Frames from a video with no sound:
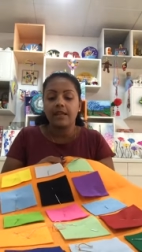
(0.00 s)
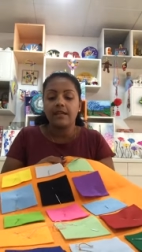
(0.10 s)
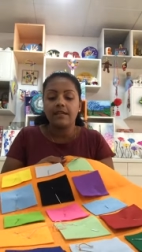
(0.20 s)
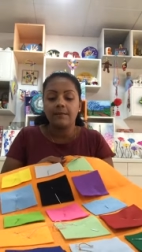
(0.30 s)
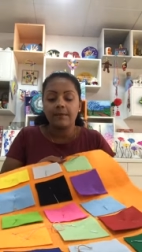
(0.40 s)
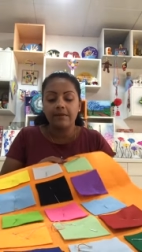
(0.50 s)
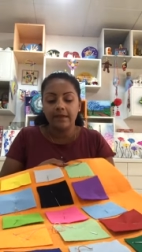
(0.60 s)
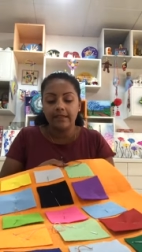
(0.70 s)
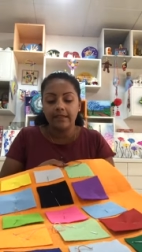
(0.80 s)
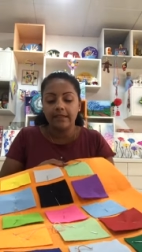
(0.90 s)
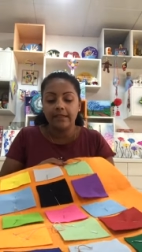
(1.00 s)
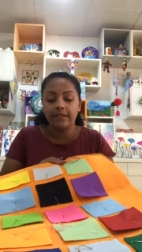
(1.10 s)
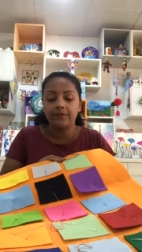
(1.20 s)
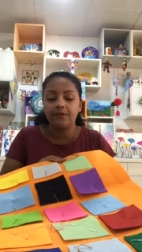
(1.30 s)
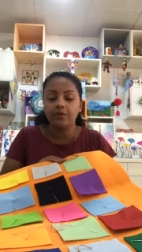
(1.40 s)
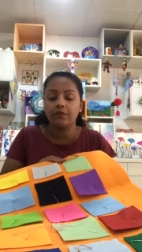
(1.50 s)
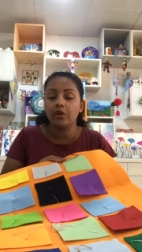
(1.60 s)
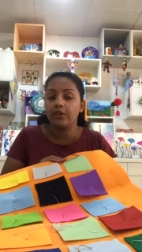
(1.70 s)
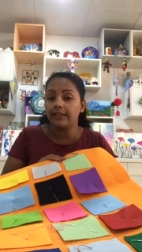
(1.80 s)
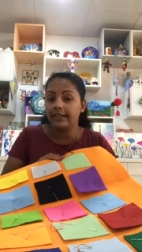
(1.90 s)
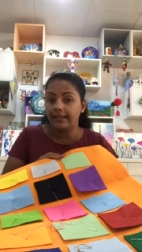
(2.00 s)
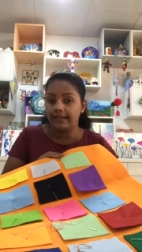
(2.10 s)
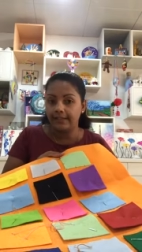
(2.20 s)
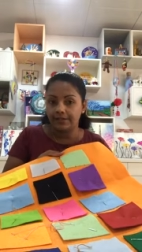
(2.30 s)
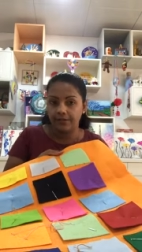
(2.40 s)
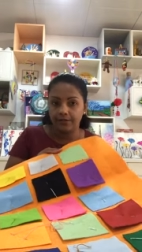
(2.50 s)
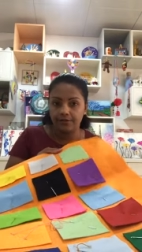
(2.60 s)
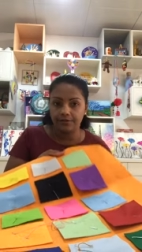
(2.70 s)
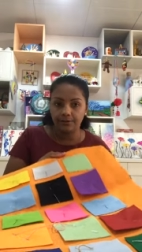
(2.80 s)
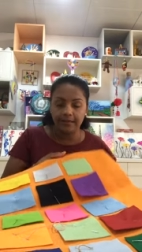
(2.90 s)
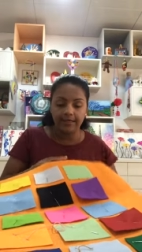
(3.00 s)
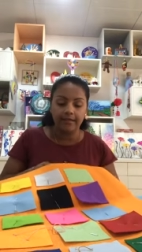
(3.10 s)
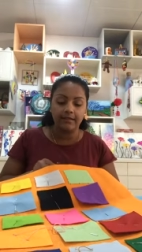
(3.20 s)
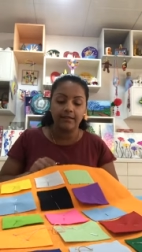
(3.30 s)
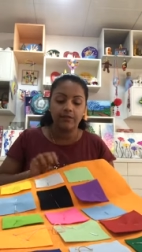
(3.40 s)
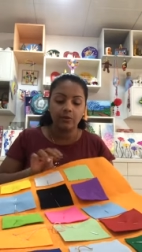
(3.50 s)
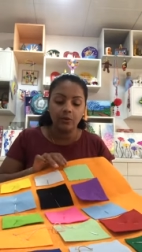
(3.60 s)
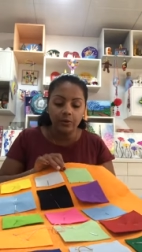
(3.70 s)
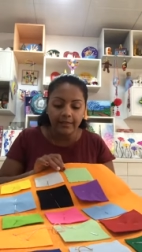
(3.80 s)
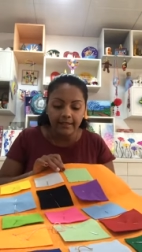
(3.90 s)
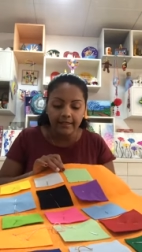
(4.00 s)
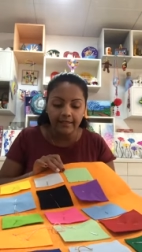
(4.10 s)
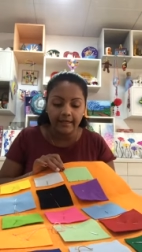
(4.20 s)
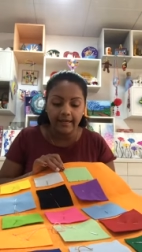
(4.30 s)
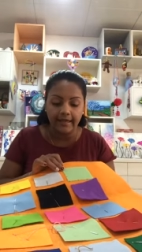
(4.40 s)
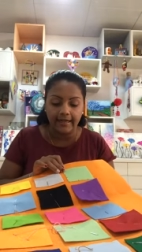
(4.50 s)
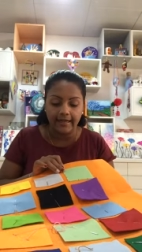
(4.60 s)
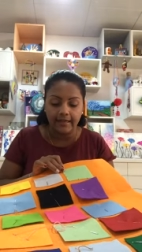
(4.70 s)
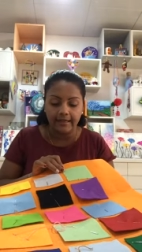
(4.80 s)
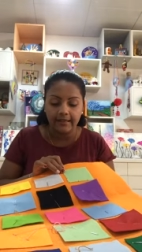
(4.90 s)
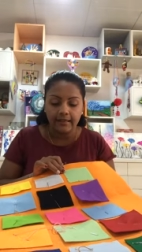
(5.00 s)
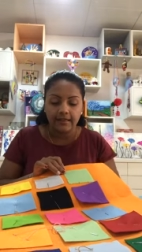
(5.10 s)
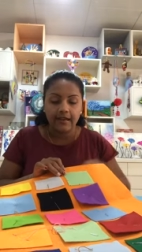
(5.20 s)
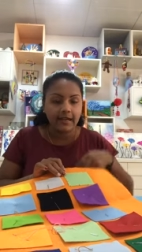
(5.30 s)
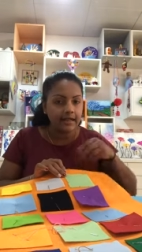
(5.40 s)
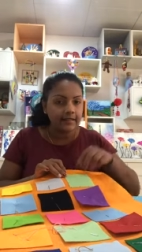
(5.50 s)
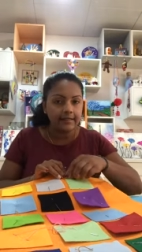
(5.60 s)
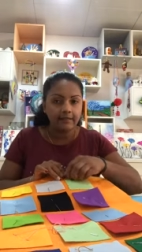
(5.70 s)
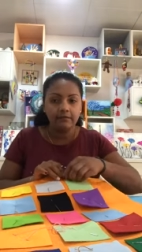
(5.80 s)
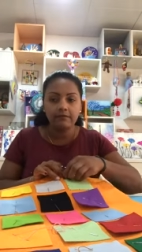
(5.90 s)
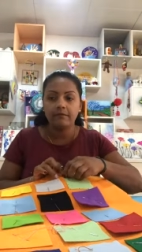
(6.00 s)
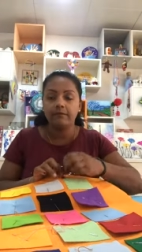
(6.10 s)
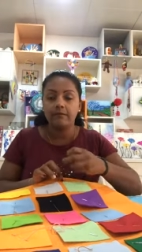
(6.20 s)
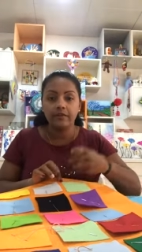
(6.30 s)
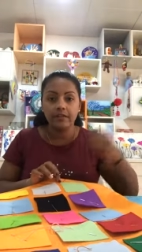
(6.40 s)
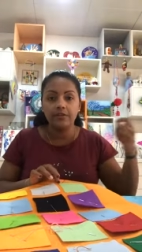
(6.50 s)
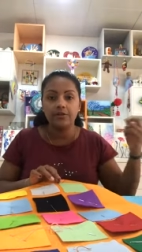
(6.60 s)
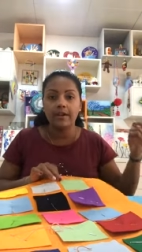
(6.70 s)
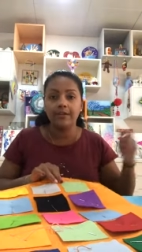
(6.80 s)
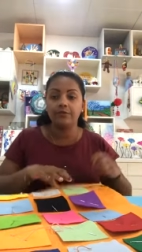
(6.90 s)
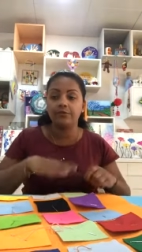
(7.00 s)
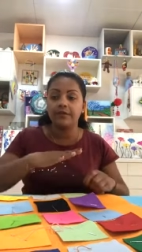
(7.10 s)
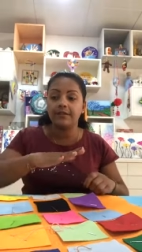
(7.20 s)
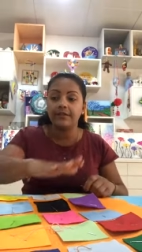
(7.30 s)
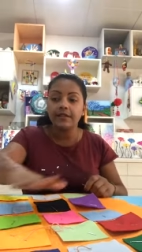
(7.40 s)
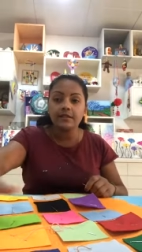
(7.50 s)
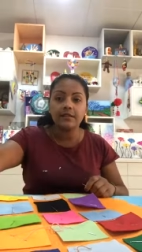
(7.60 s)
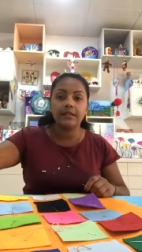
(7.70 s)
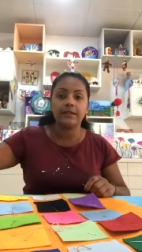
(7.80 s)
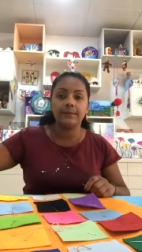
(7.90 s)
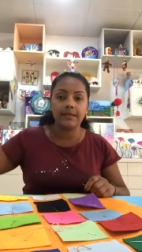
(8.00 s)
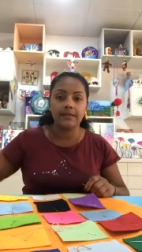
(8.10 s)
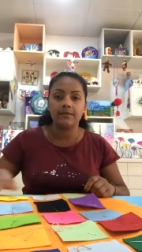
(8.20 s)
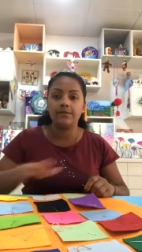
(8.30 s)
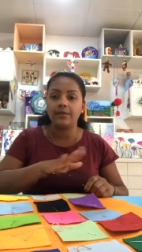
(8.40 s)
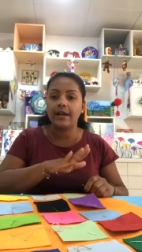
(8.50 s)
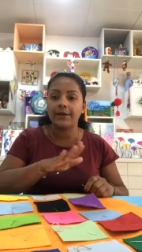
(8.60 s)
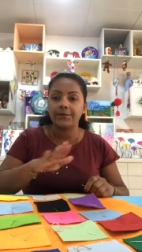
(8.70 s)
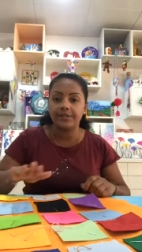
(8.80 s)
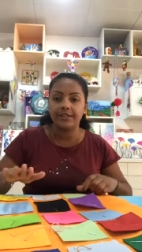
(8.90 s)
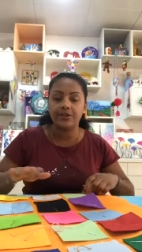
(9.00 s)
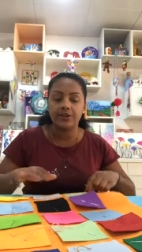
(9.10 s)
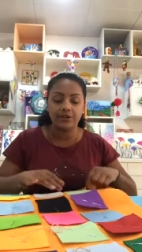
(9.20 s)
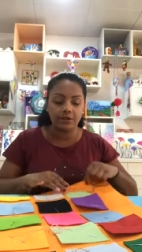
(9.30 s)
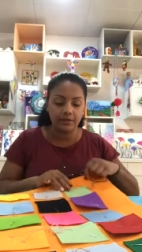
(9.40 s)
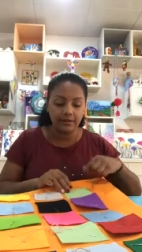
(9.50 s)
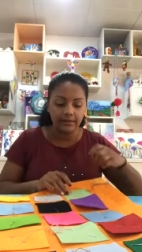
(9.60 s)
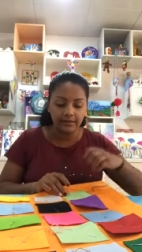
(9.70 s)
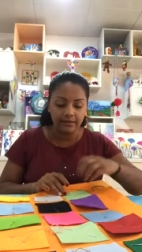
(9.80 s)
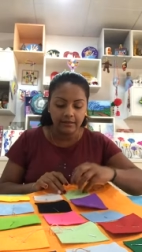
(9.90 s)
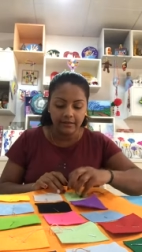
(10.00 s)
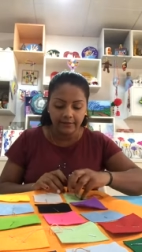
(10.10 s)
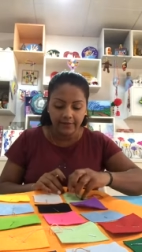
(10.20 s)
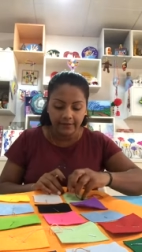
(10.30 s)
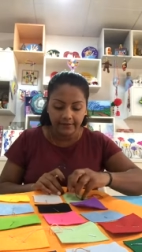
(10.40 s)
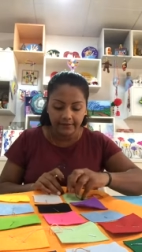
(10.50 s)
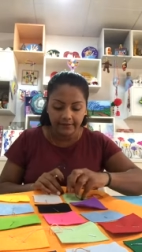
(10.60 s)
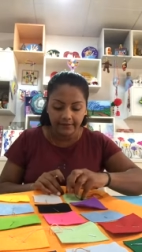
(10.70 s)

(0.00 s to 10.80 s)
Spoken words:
Remember one thing, if you want the decorations to be gluing and coloring, first you have to do the first 30 pieces, you have to stitch it on the felt,